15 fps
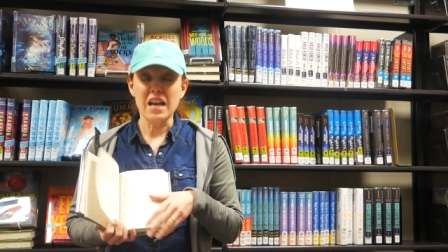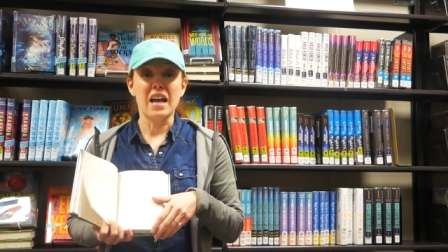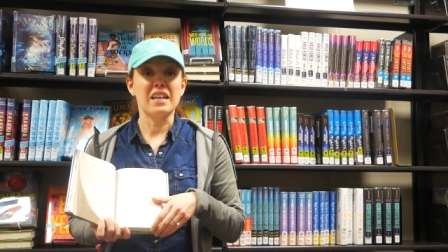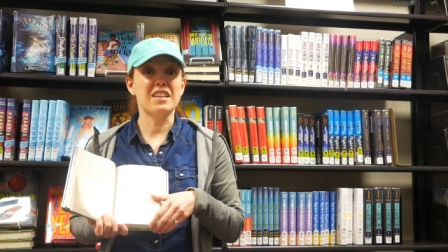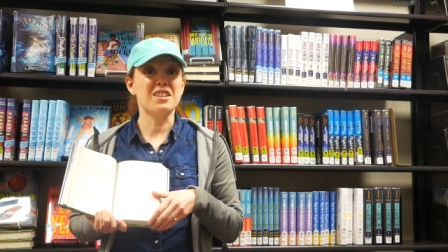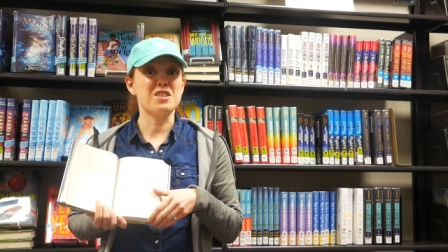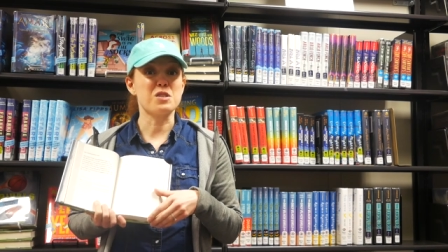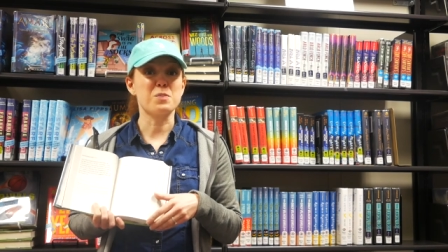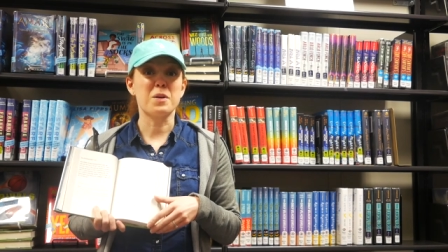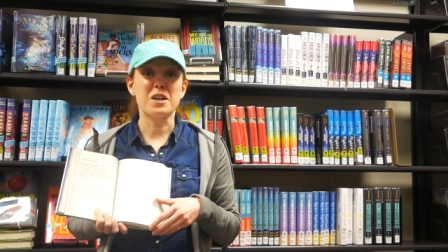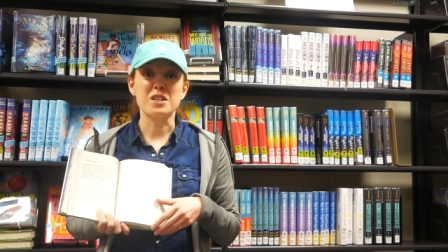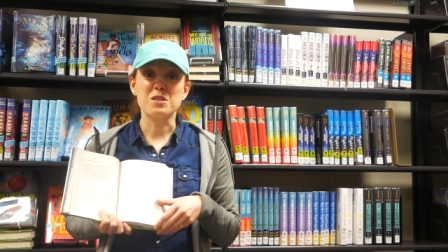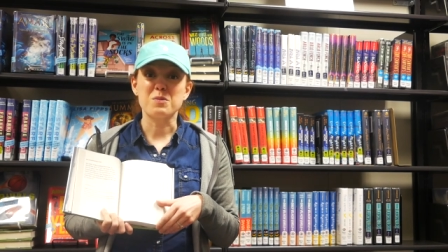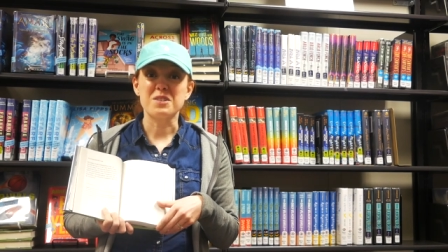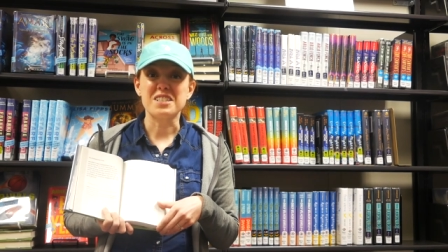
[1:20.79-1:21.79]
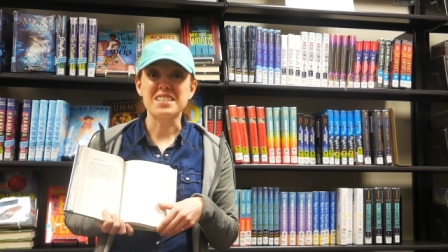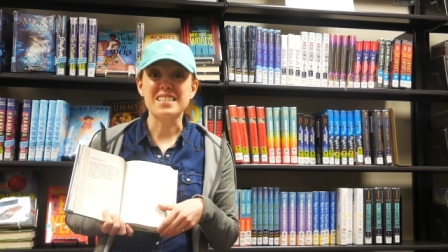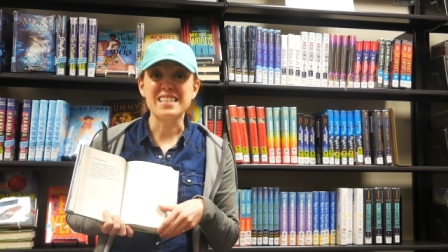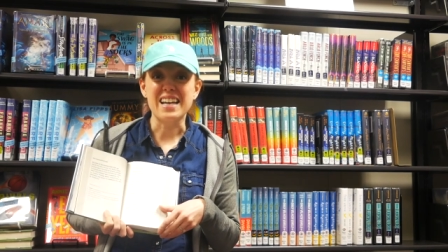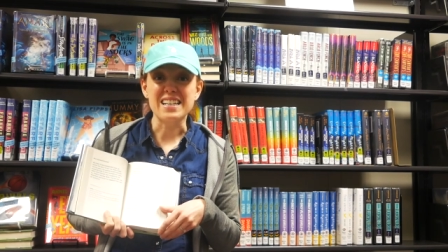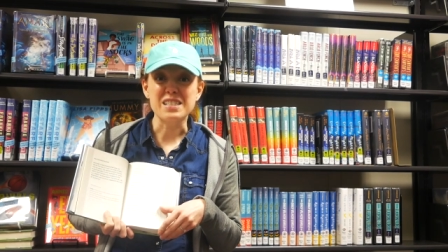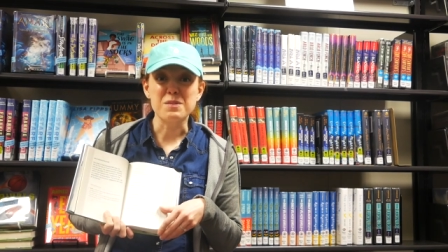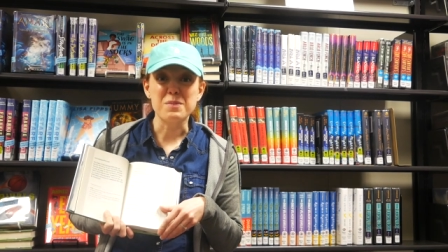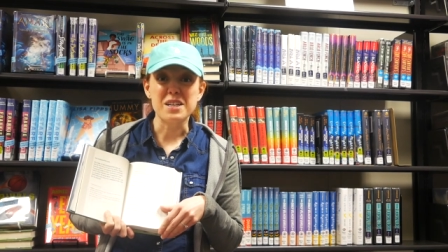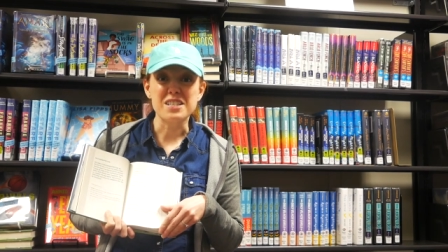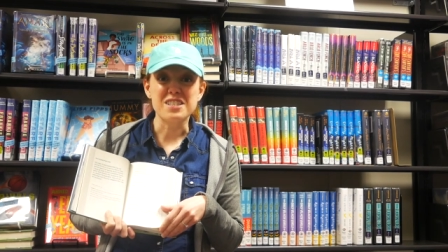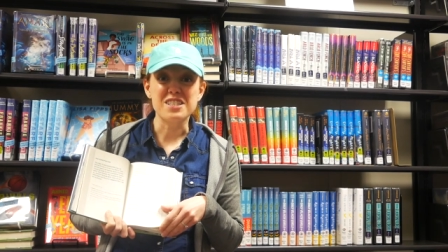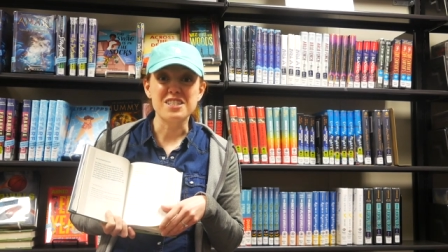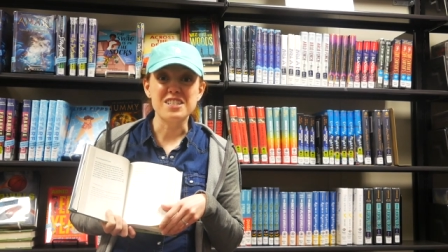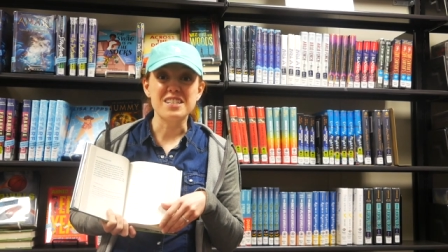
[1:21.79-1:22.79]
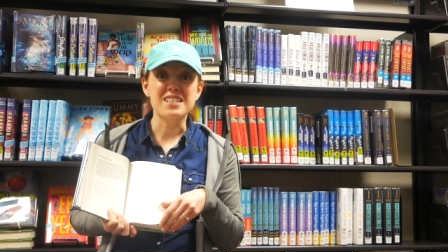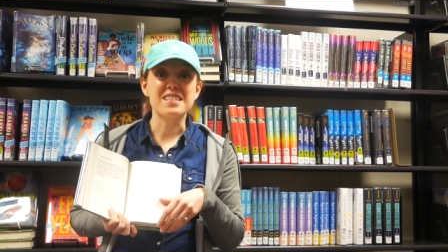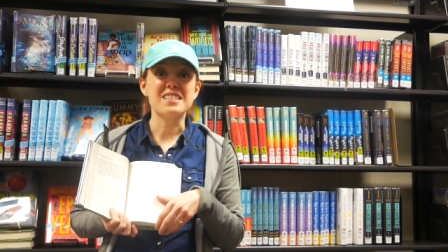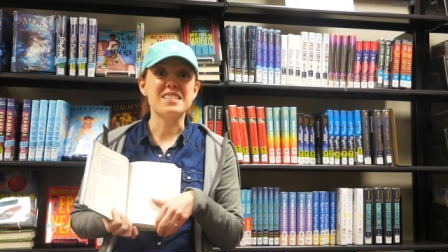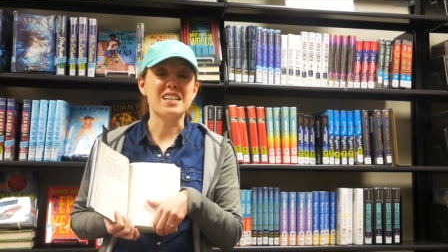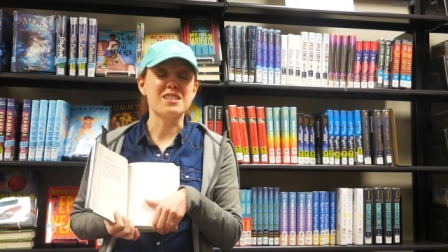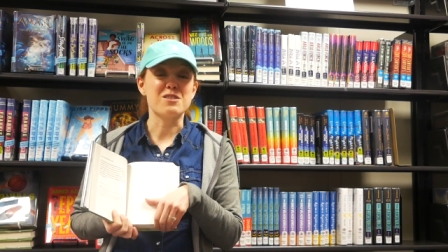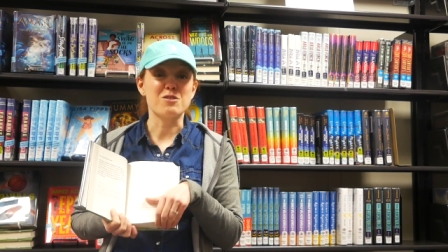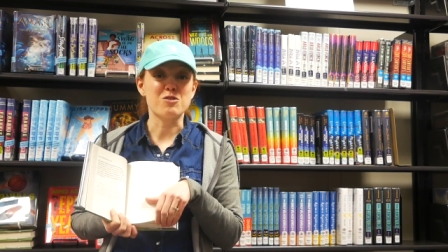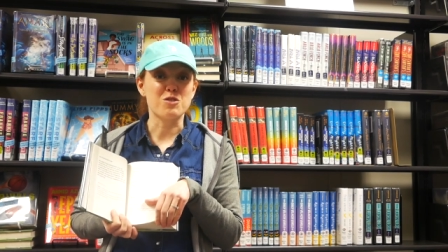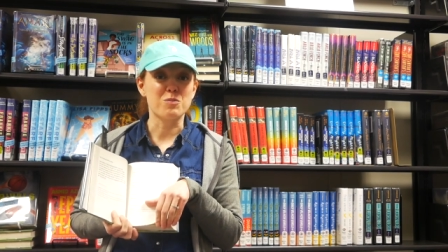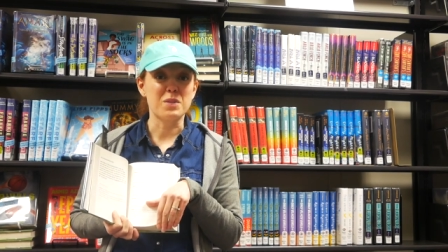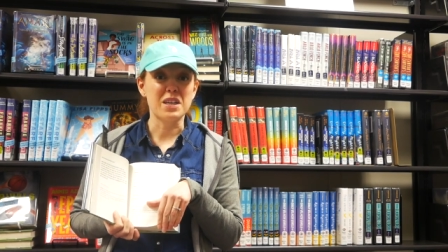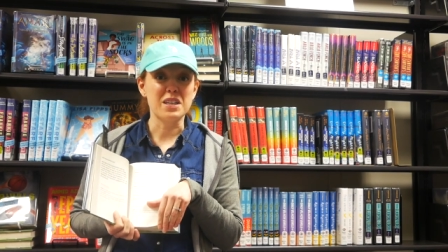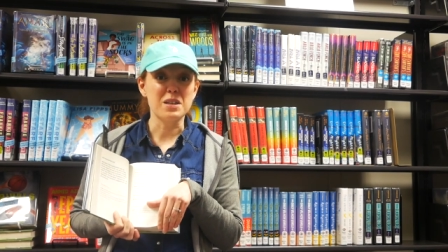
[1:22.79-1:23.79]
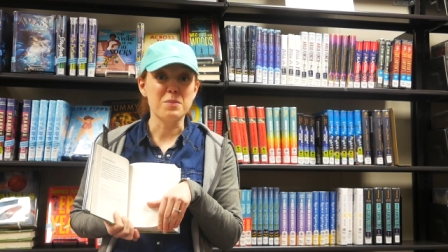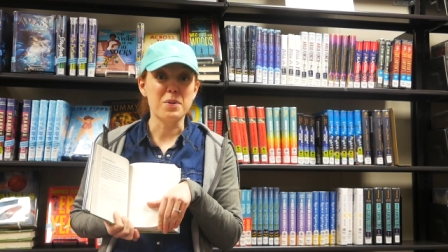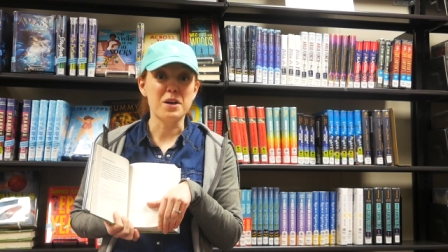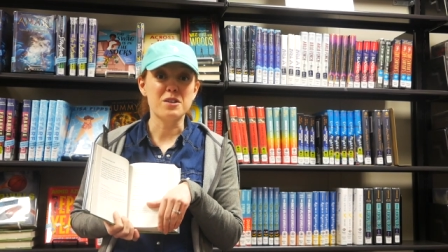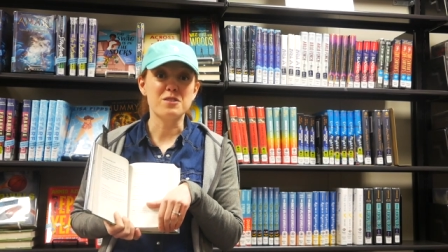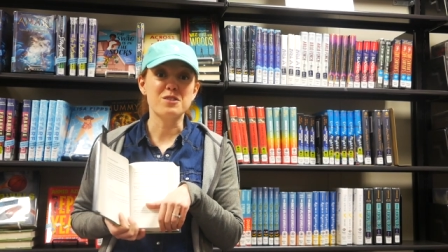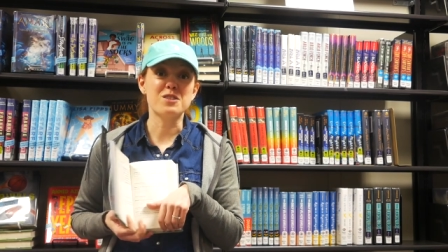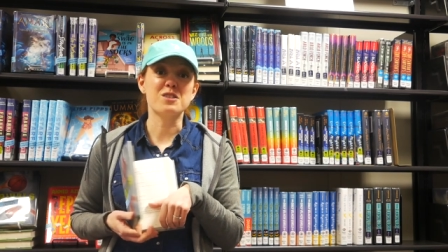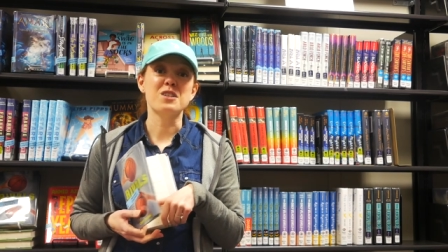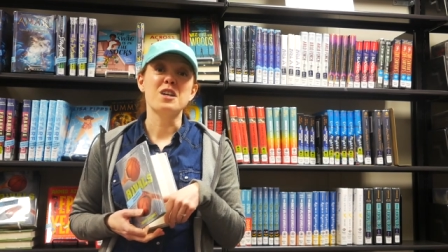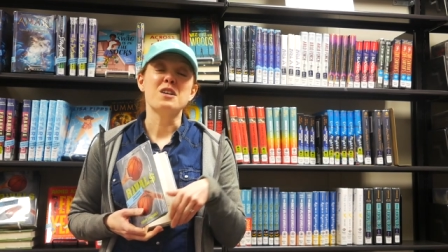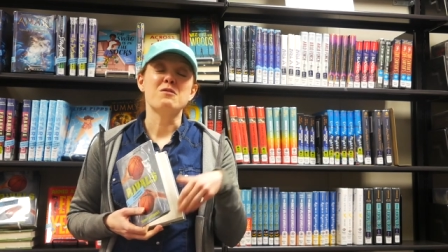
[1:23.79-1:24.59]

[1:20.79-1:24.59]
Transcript: and then there's parts where it's text messages and social media posts,